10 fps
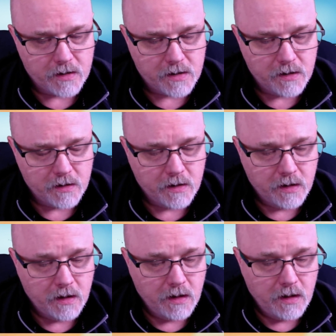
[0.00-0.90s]
here.
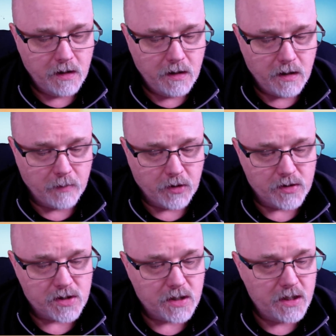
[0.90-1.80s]
I'm going to
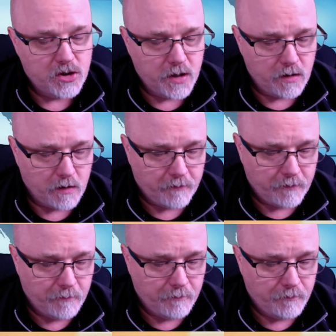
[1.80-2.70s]
stage that off.
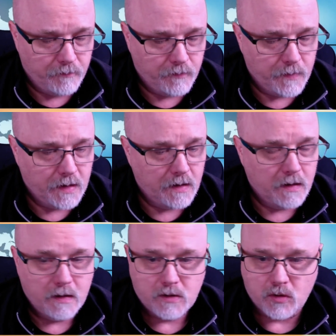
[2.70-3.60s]

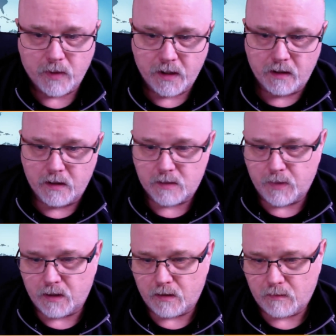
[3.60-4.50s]
So by hitting this
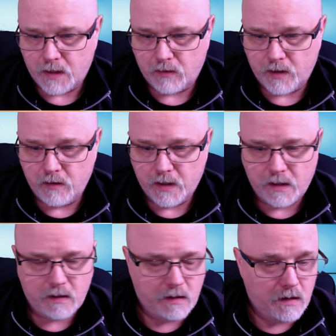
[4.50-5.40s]
button down here
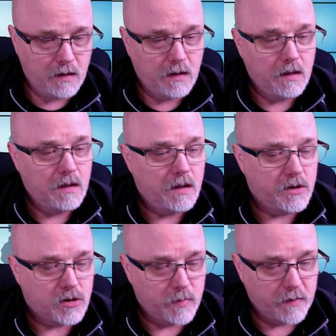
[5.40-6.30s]
again, I
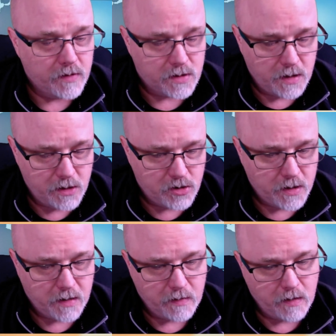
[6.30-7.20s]
should be able to stage
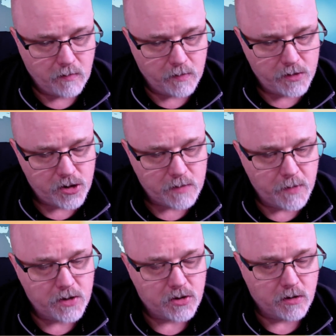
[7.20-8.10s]
that. Now, let's just
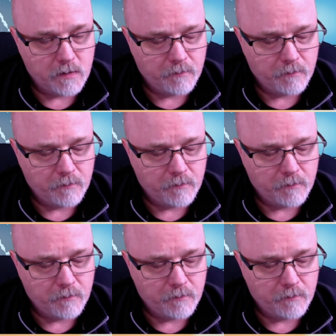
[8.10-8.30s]
make sure